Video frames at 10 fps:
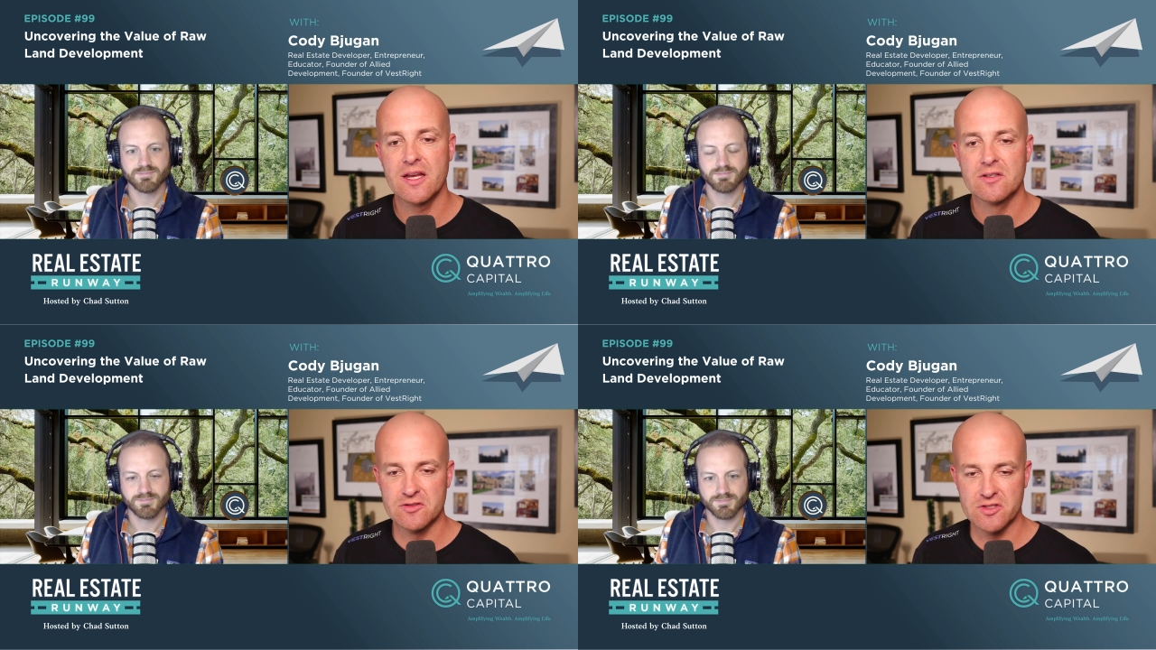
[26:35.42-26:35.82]

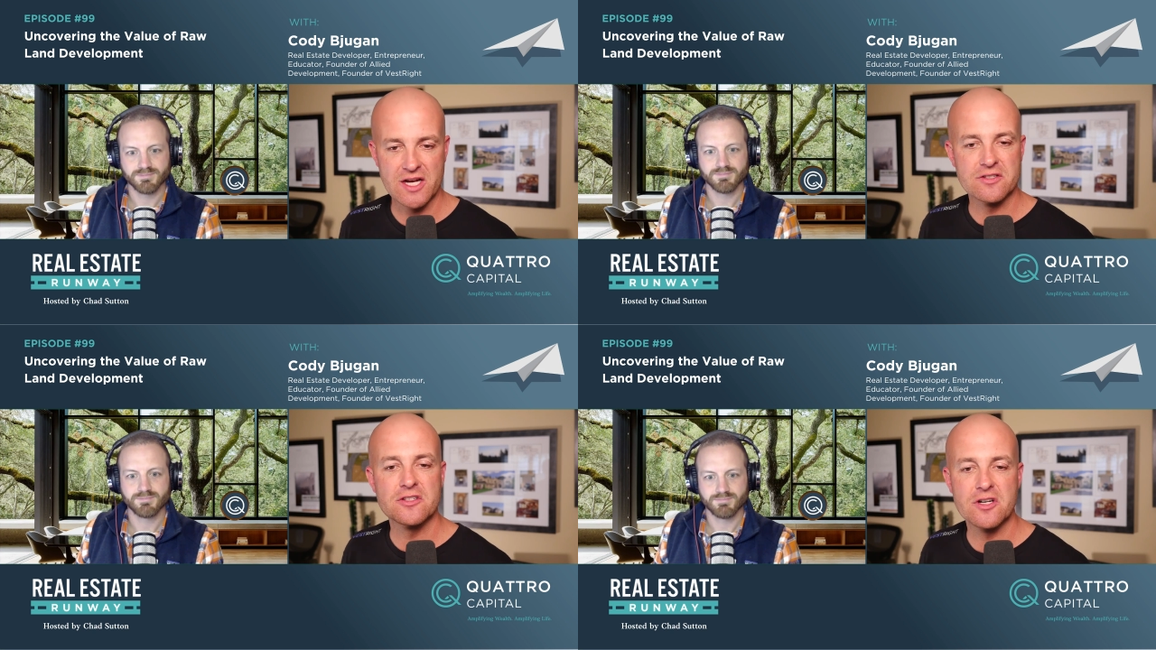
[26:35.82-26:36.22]
Speaker 1: right?
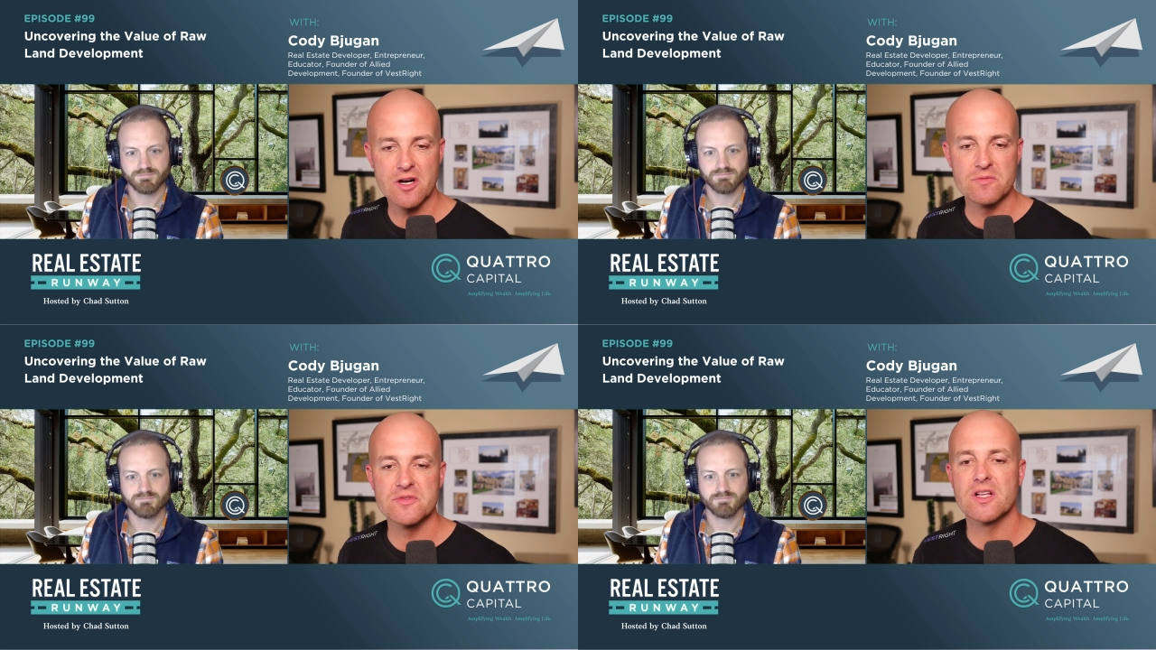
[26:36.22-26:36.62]
Change
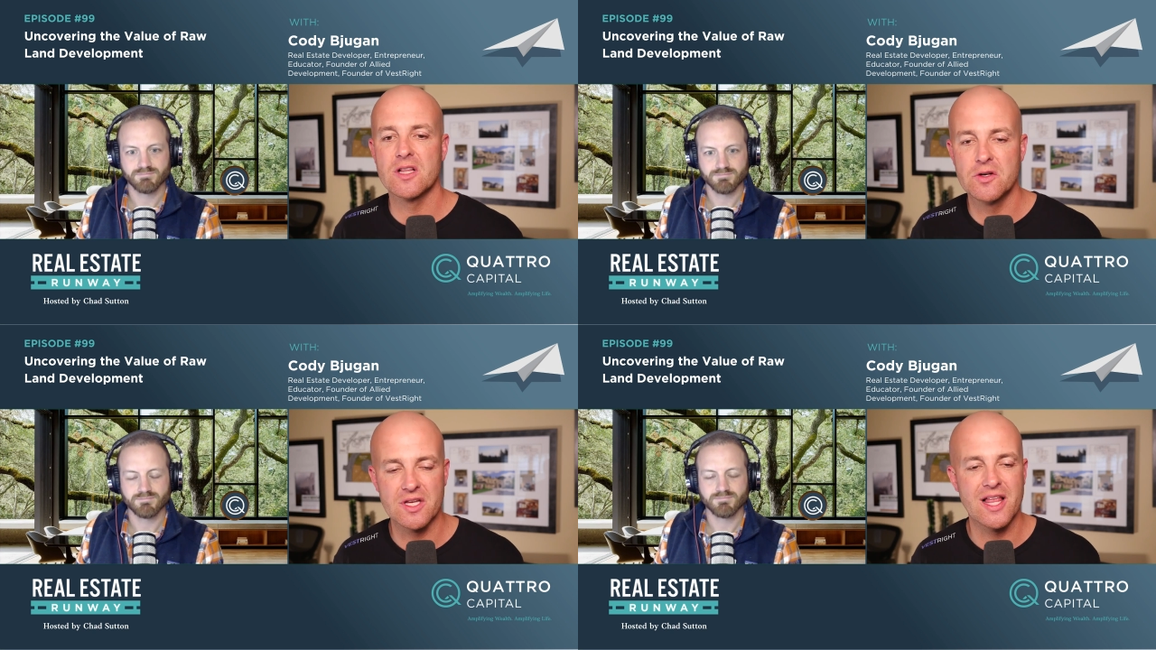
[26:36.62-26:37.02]
the
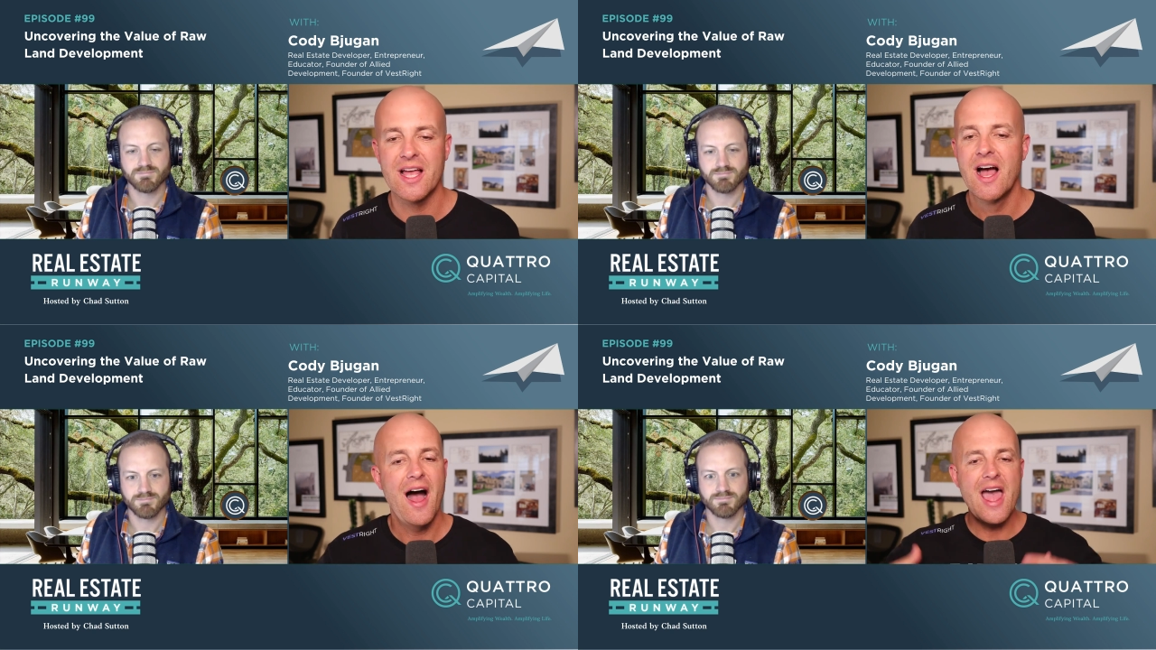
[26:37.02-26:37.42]
terms, the
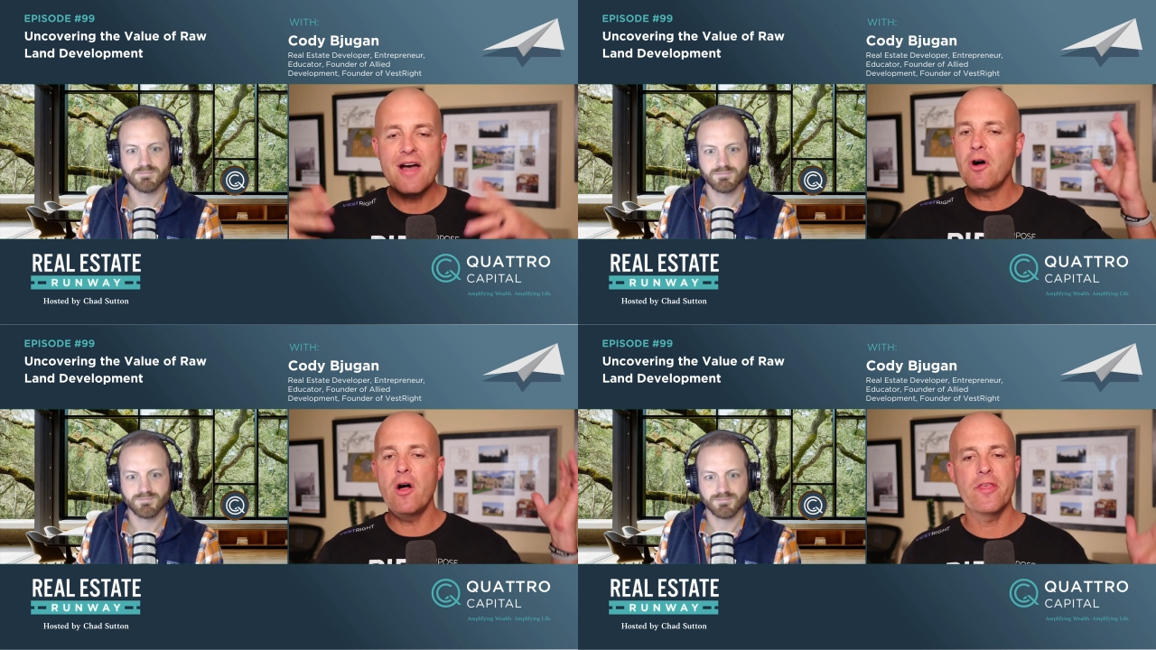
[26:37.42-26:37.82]
closing. Like
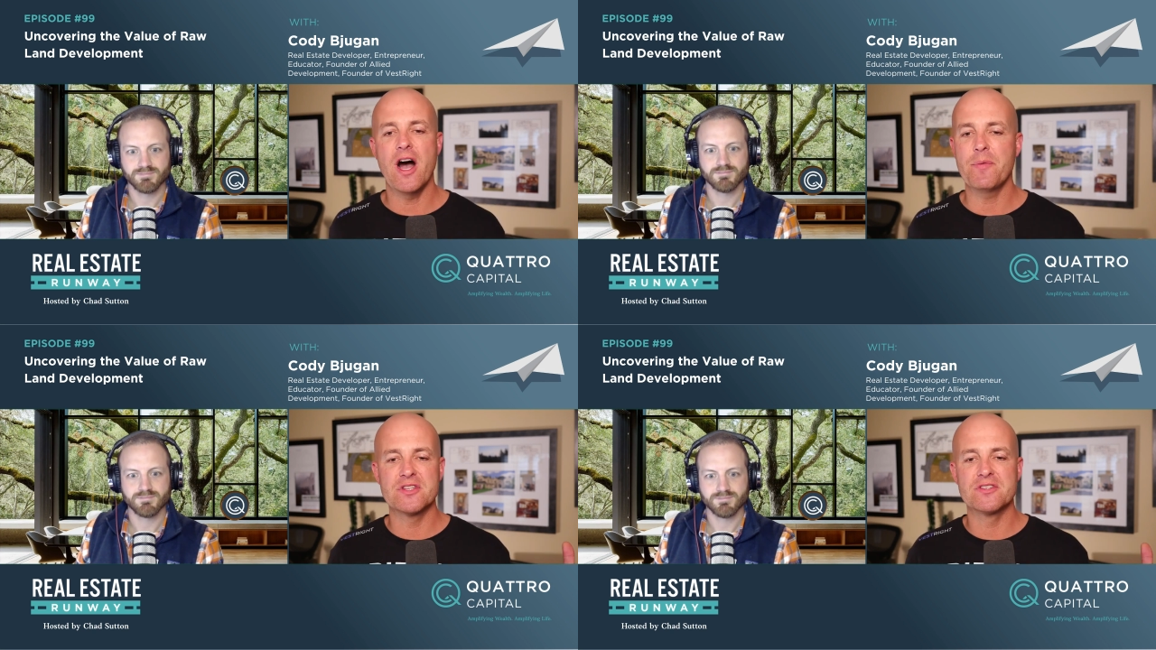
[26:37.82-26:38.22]
I have
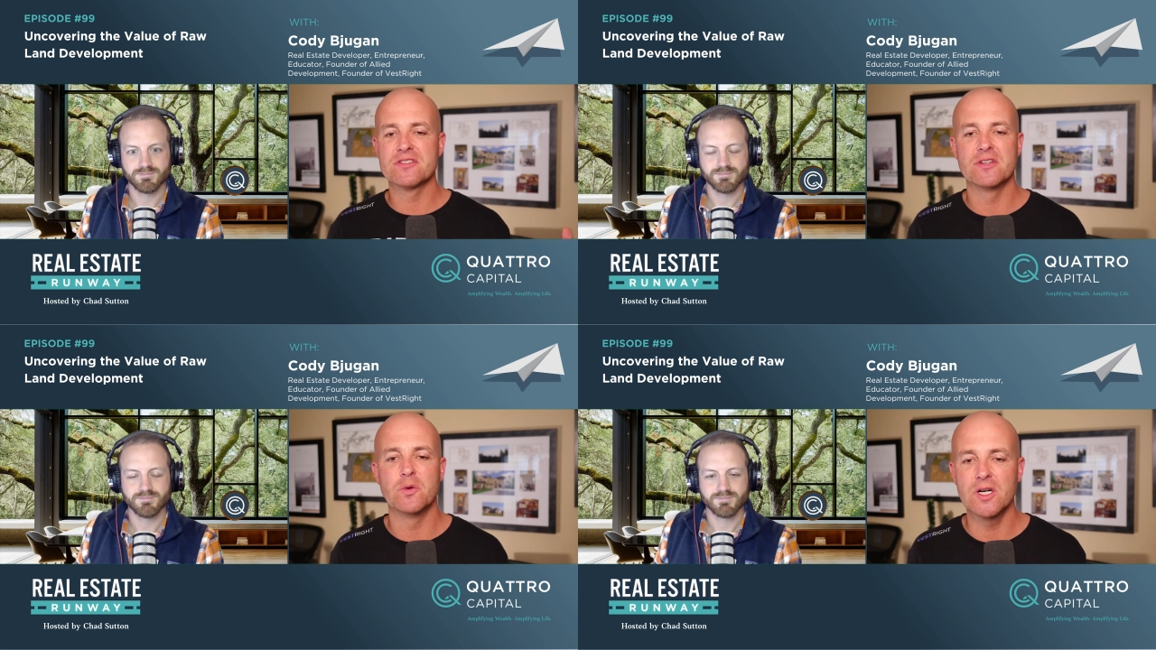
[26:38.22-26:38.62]
all the
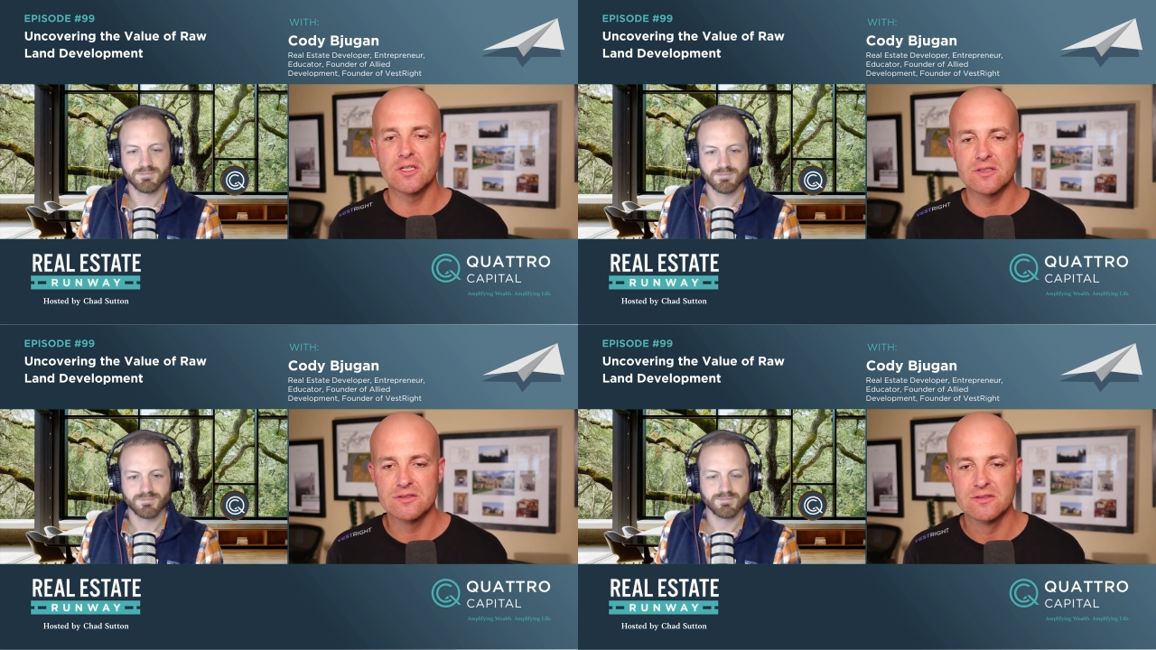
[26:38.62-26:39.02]
options in the
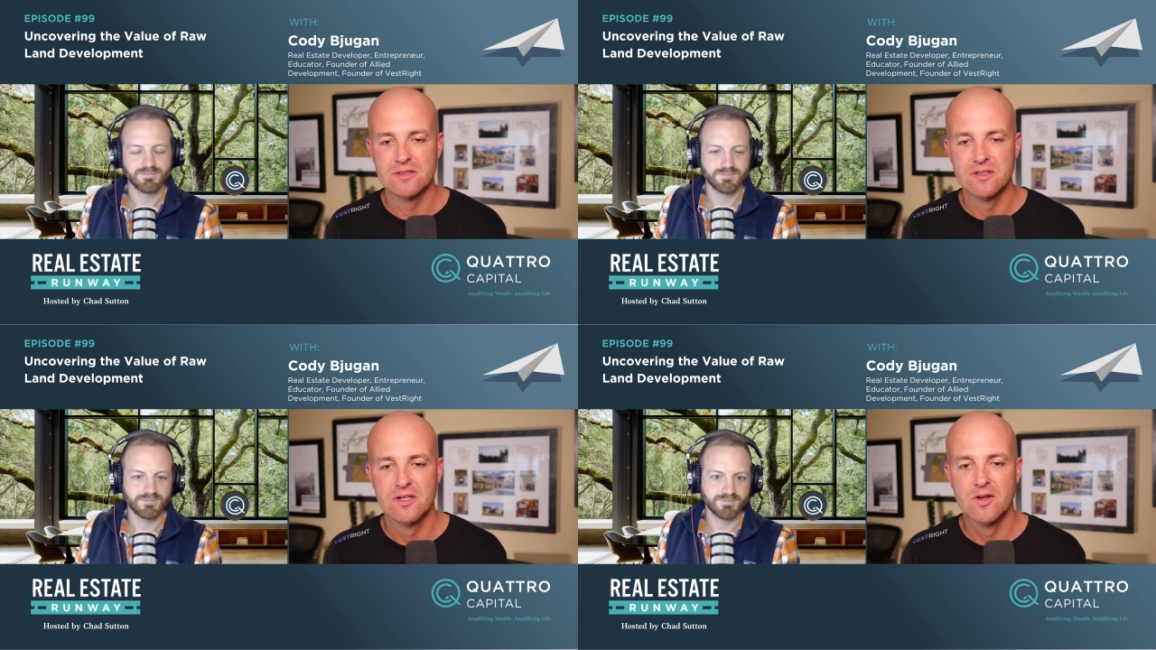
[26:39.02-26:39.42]
world.